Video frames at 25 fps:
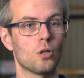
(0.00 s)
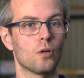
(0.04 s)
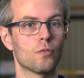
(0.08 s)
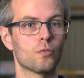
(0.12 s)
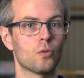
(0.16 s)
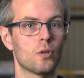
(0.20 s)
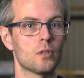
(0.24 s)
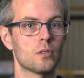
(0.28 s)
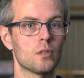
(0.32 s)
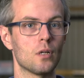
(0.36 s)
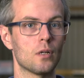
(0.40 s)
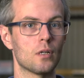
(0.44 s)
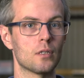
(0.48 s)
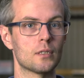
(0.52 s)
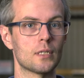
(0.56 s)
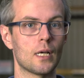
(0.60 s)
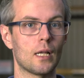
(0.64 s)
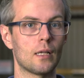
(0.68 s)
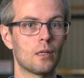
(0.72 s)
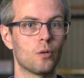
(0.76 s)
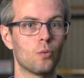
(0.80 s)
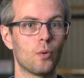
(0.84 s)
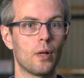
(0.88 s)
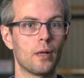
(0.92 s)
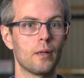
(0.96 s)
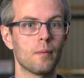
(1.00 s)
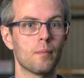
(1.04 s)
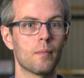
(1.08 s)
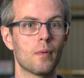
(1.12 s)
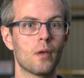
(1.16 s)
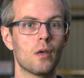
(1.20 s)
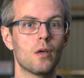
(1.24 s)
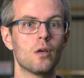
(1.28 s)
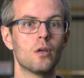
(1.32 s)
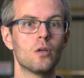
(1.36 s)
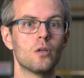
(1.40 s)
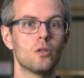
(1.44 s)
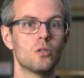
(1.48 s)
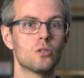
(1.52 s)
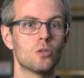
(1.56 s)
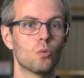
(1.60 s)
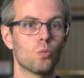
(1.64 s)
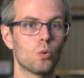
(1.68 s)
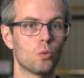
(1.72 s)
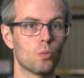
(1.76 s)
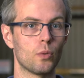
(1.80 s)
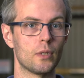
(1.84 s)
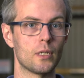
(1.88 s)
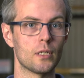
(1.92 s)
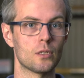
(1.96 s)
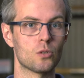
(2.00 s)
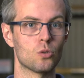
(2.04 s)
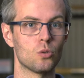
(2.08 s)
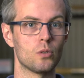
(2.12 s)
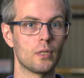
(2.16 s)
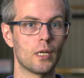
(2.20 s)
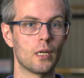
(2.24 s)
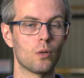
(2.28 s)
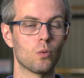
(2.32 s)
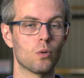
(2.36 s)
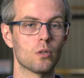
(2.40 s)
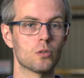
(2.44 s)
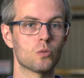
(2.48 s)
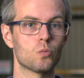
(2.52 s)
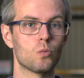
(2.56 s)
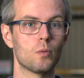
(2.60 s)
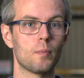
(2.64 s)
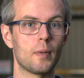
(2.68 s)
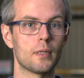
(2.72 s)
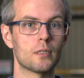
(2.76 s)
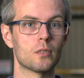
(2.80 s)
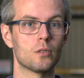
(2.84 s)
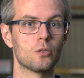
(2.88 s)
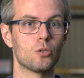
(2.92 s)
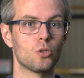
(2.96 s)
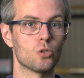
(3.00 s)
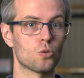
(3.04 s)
software, is not entirely ready. So what we did today was we basically